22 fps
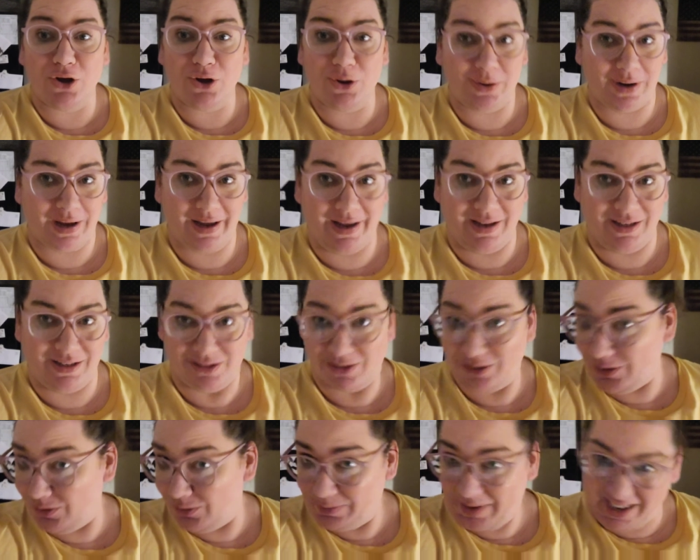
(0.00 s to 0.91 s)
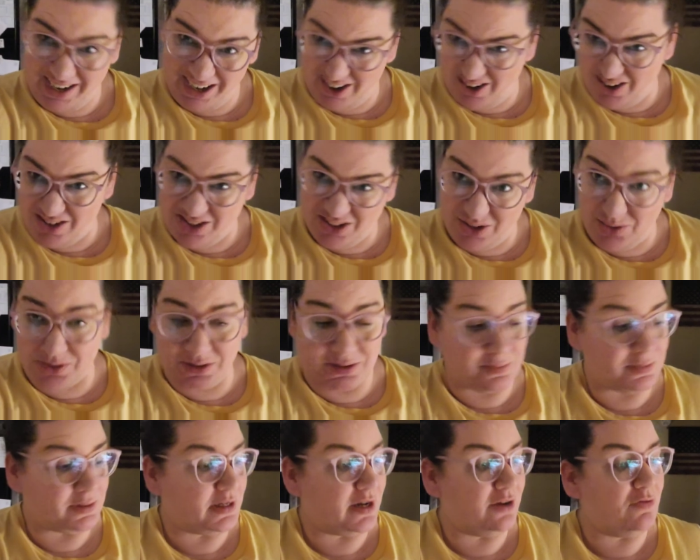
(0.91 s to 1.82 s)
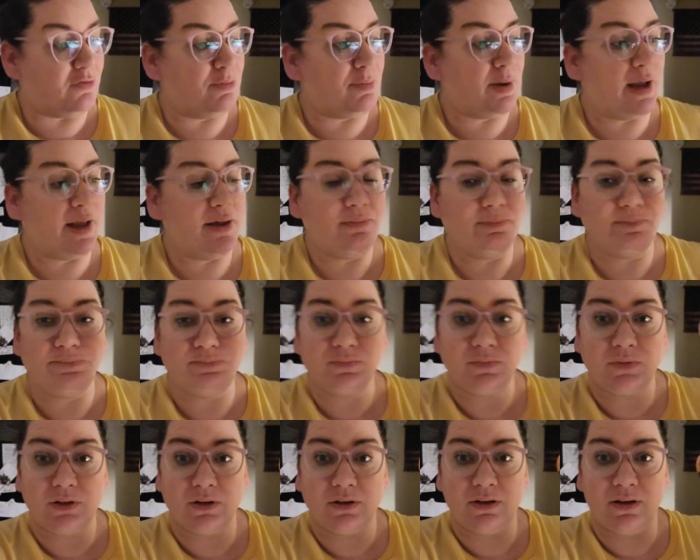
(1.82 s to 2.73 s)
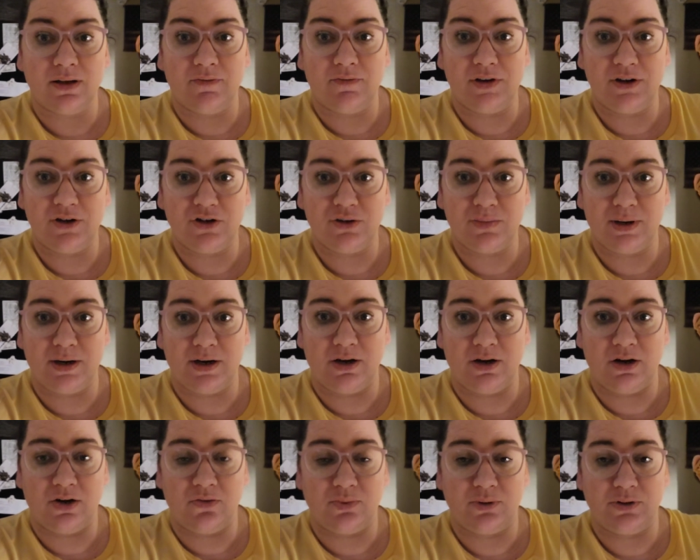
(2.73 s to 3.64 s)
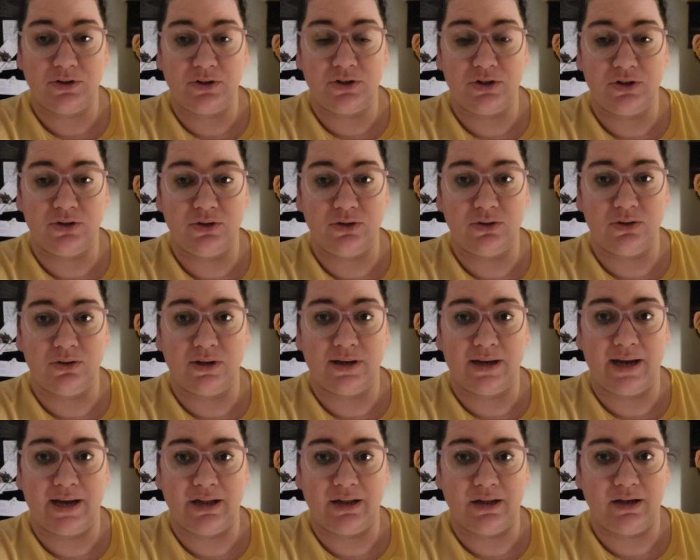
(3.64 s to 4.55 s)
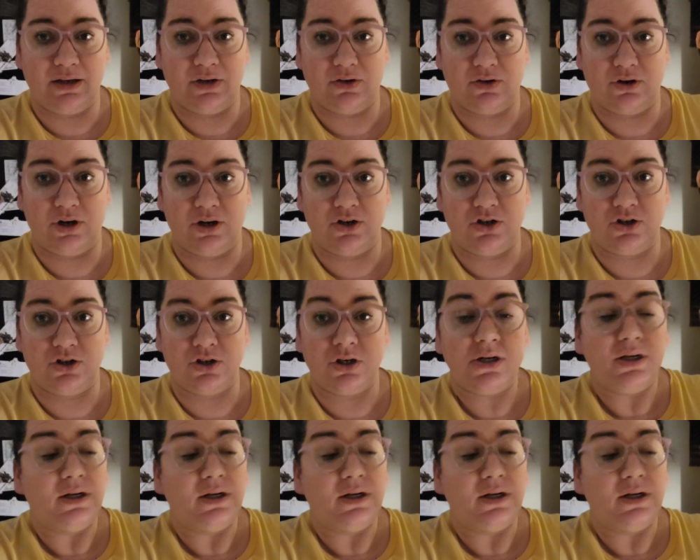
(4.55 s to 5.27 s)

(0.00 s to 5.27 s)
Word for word: Okay, so my hair is doing some stuff, but I'm finishing my night off with two Catalina Crunch,